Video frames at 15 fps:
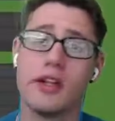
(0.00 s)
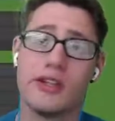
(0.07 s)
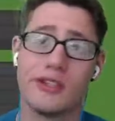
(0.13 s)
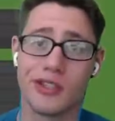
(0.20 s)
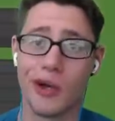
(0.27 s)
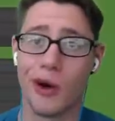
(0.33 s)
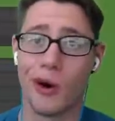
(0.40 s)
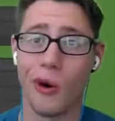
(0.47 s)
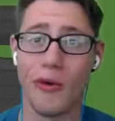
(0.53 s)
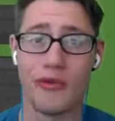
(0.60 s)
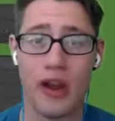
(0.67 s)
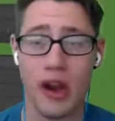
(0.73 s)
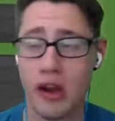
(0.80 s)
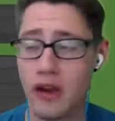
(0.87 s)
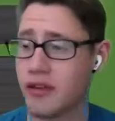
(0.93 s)
So a
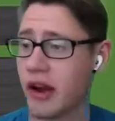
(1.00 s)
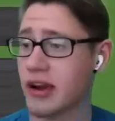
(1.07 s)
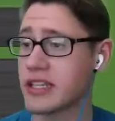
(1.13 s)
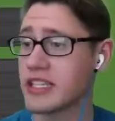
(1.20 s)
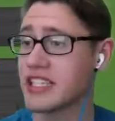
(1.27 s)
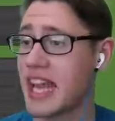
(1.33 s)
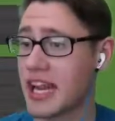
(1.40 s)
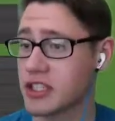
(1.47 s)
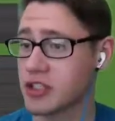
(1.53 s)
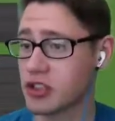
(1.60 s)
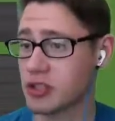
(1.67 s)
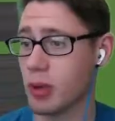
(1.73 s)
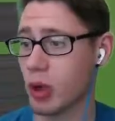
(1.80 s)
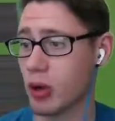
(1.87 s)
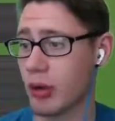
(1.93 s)
very, very
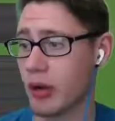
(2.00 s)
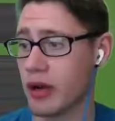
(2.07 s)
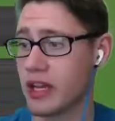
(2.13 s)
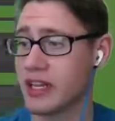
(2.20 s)
dangerous Pokemon.